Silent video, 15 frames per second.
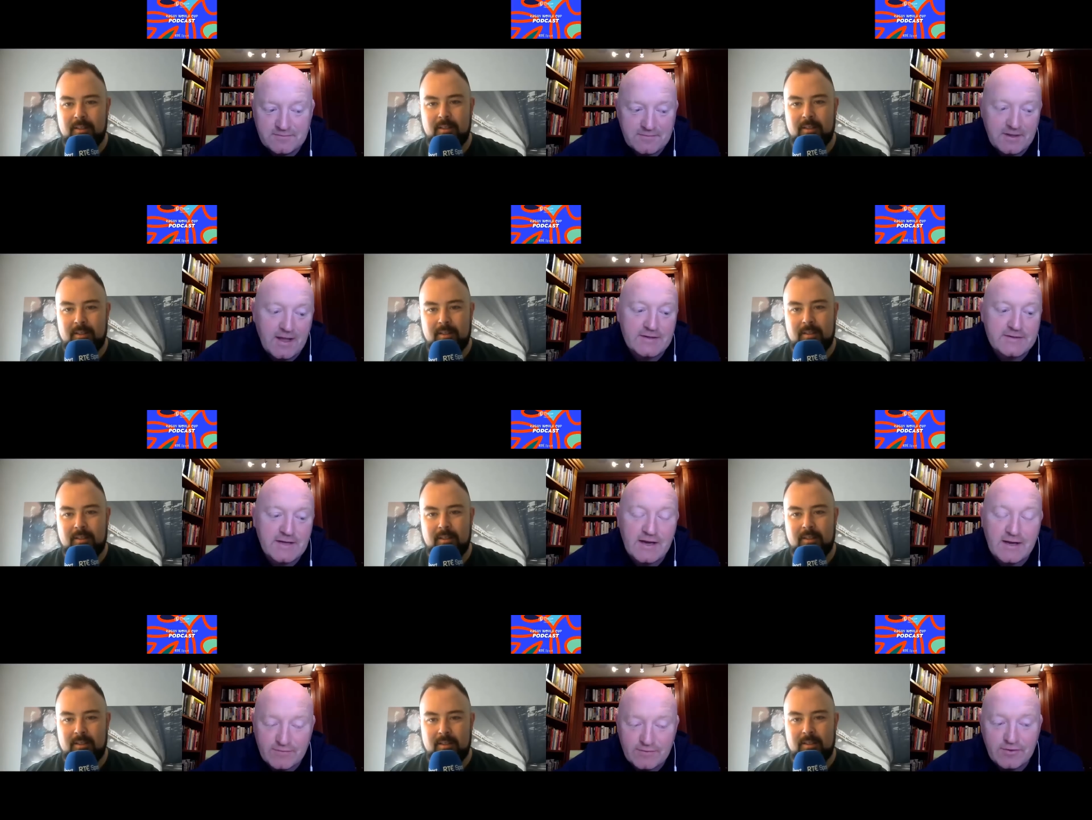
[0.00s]
Speaker 1: against
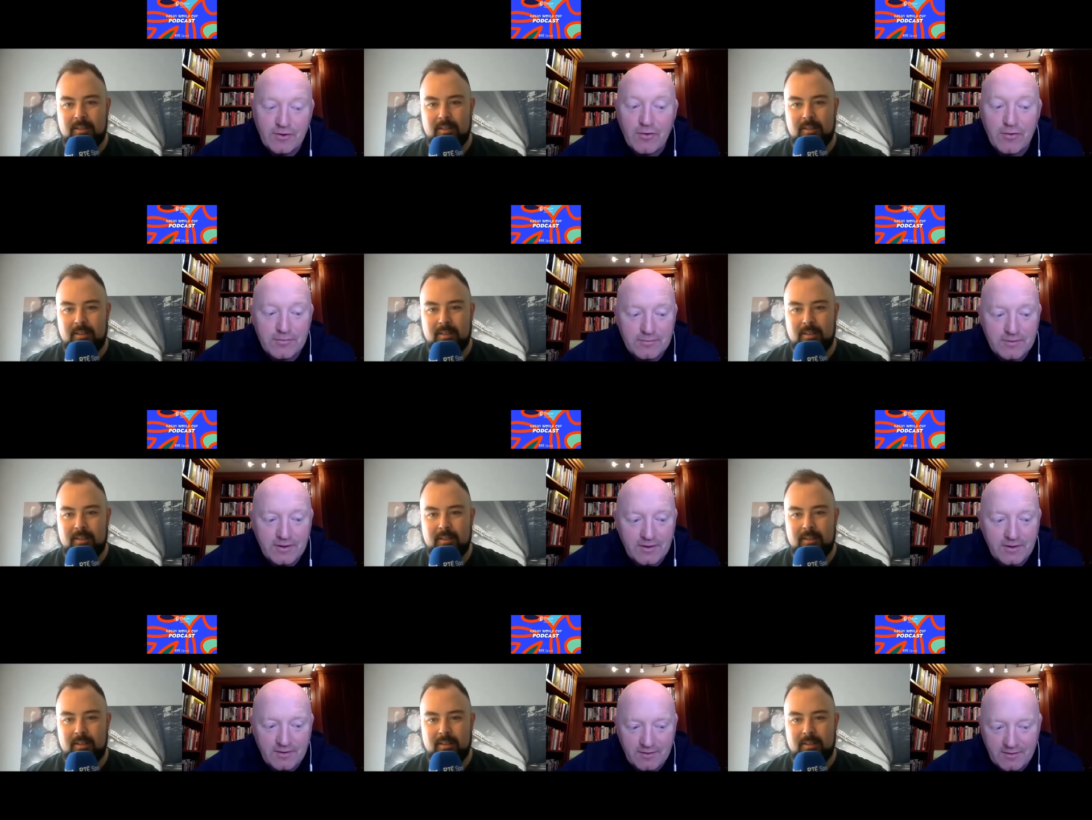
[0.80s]
that, even though
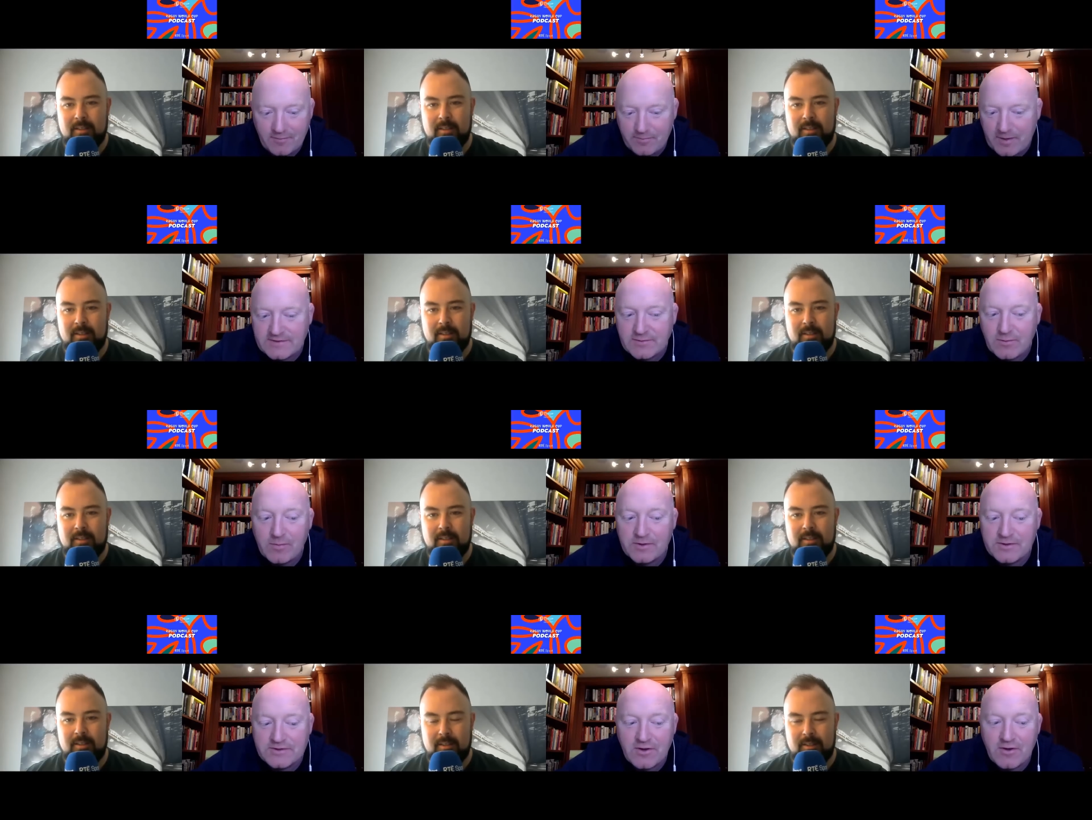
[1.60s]
based on what
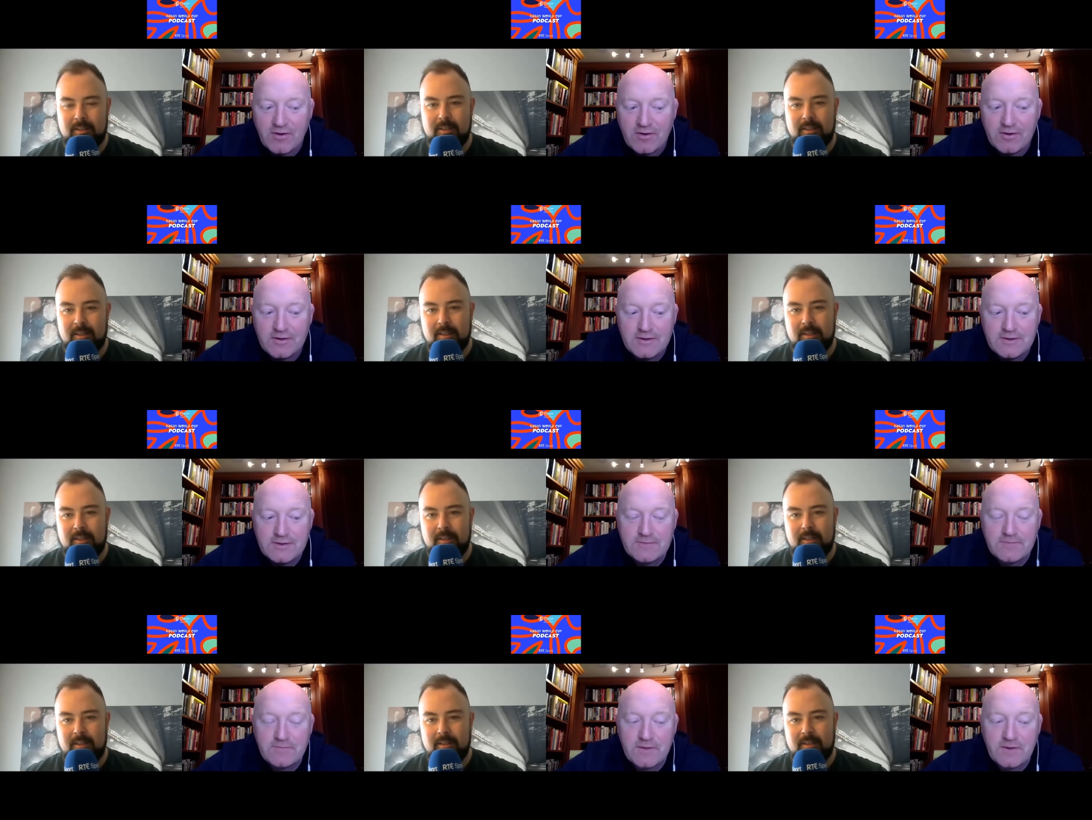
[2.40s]
we saw,
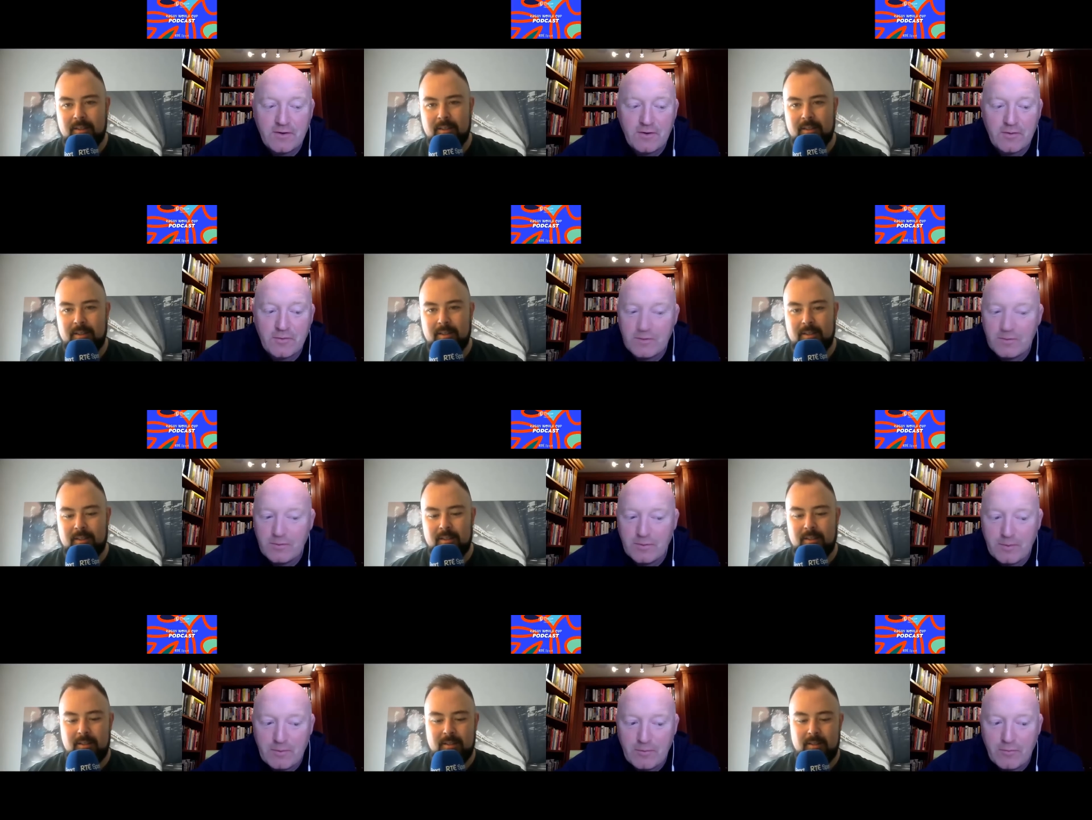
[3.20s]
you know, we
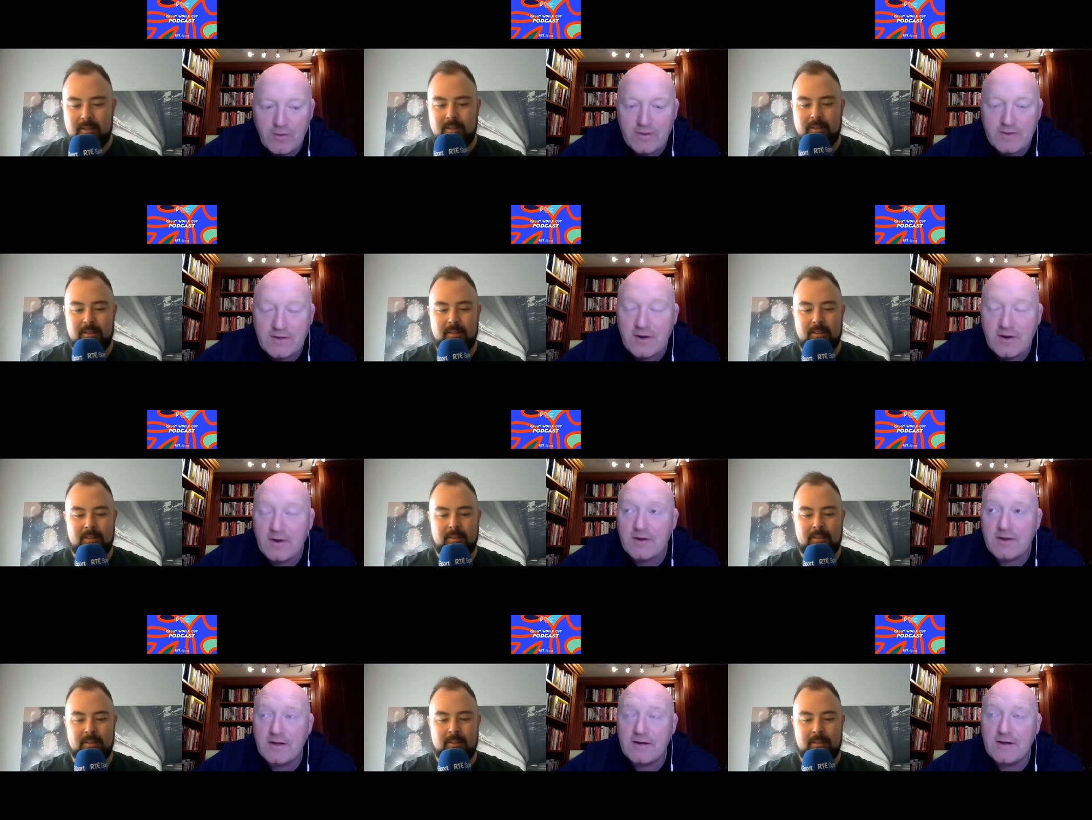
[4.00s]
were we were right
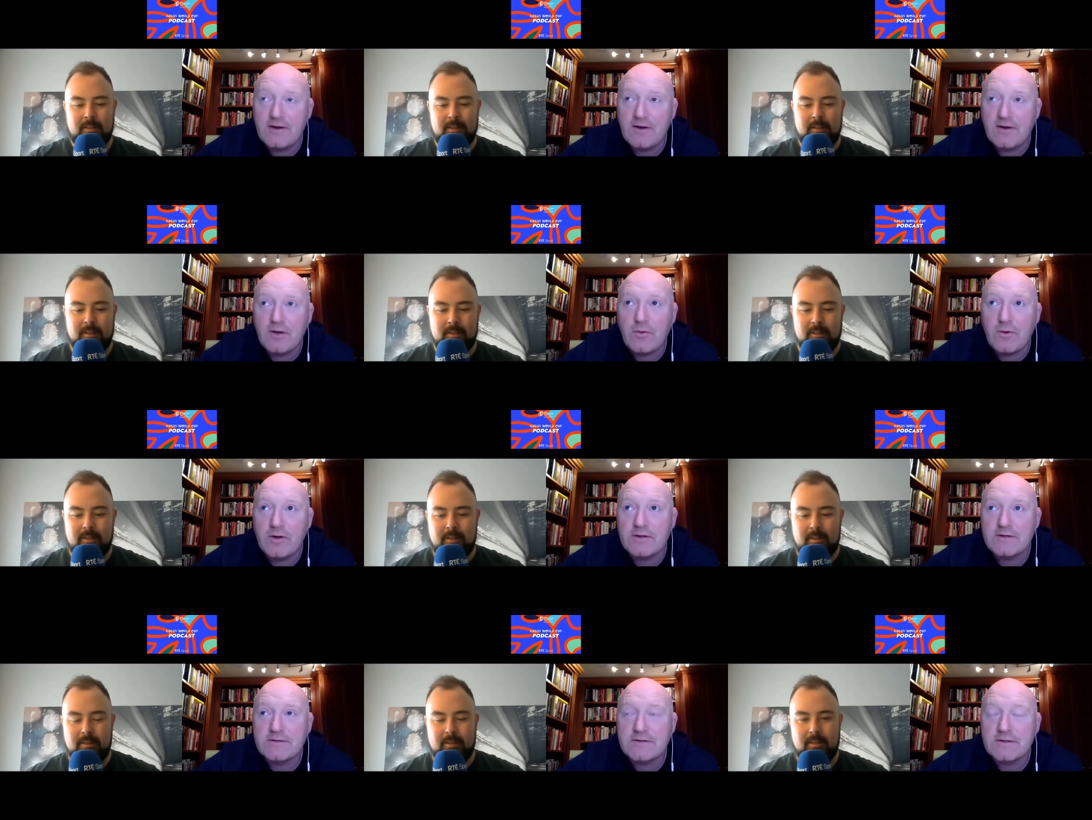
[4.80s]
there. And then
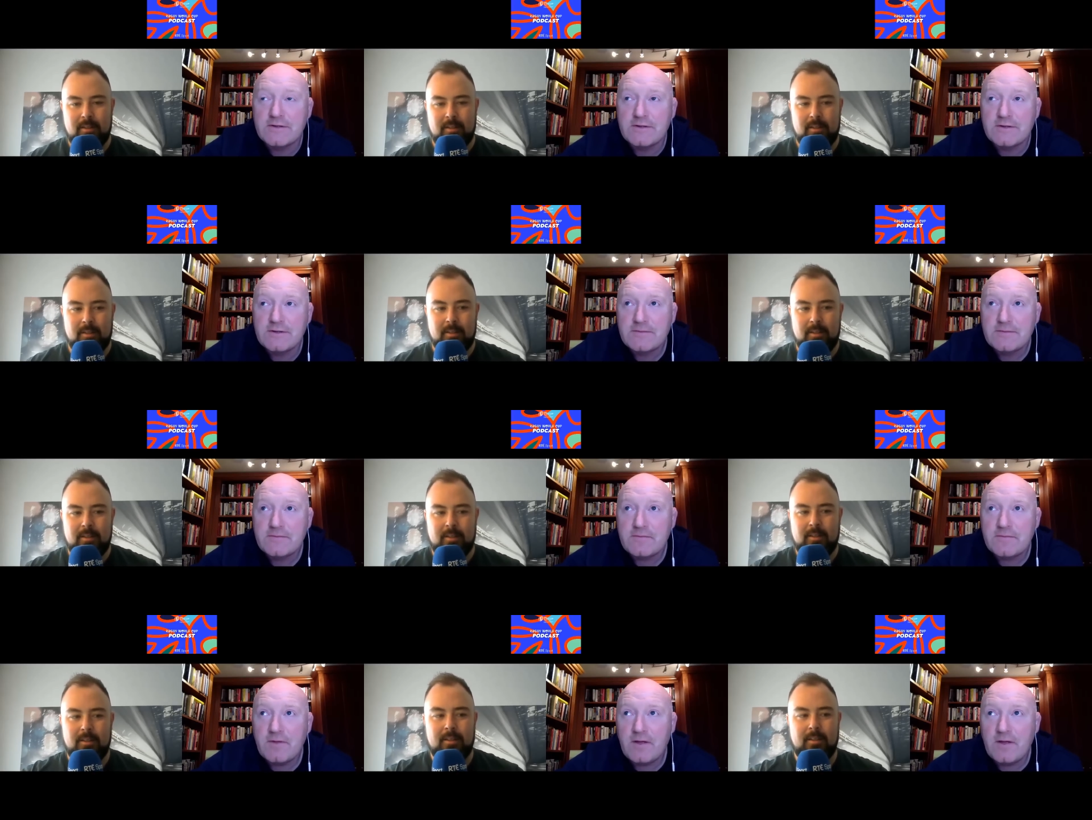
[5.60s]
likewise,
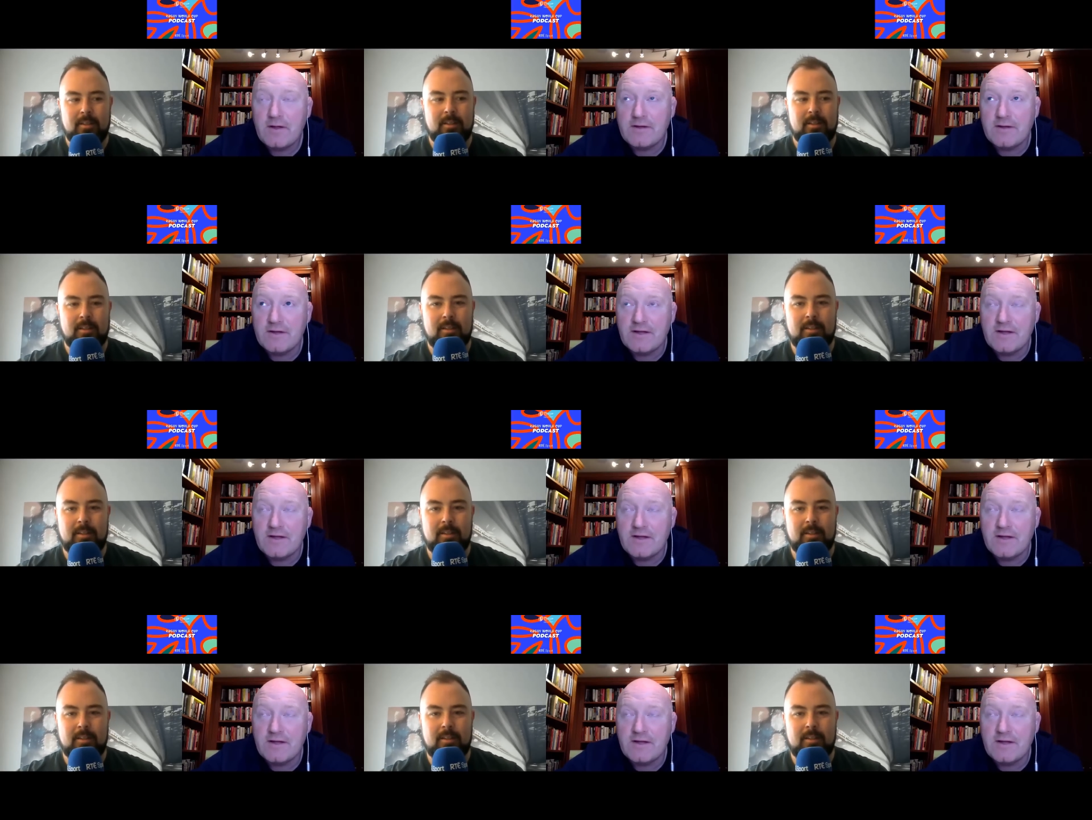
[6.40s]
in